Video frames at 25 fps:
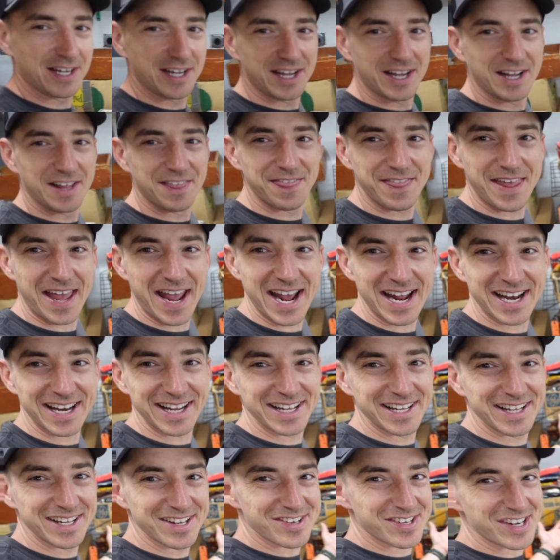And that
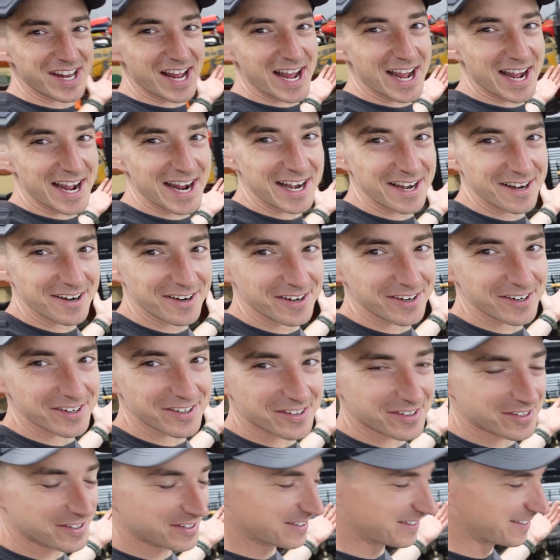is
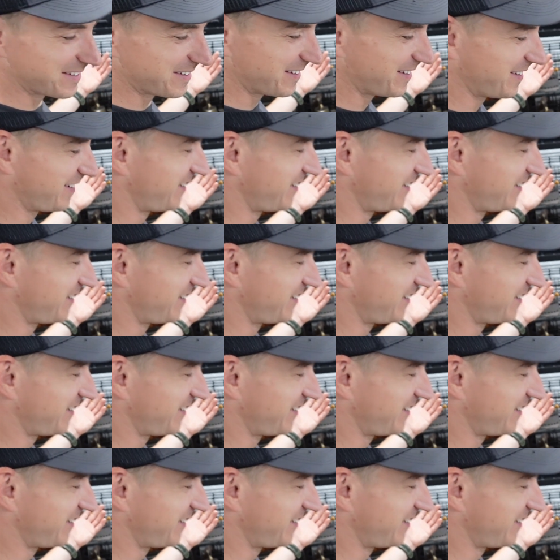irons.